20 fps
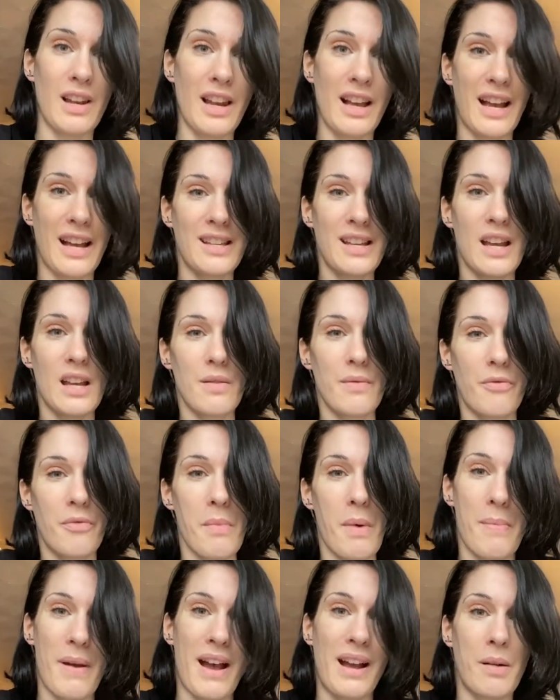Like I take them for
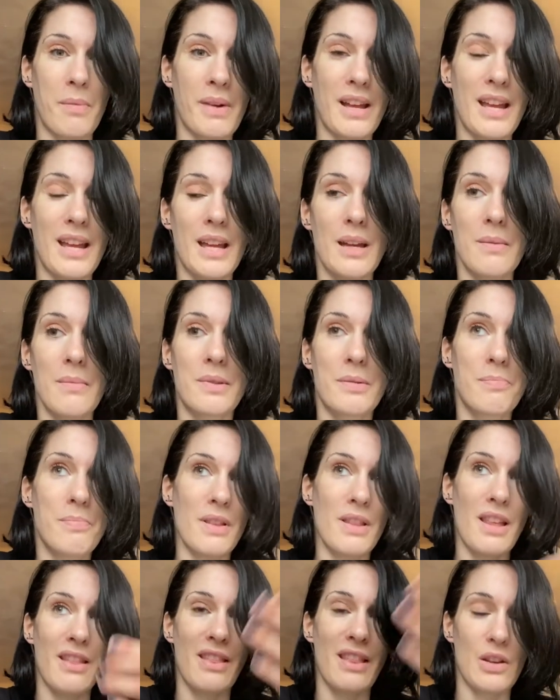my back and my hips,
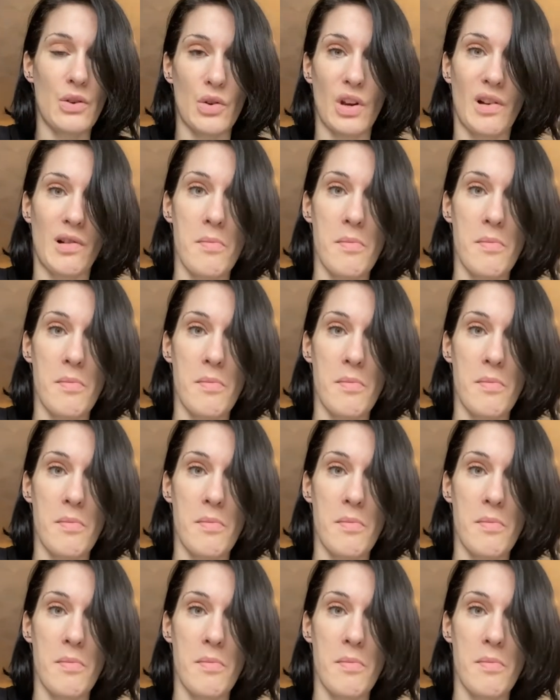but then they trigger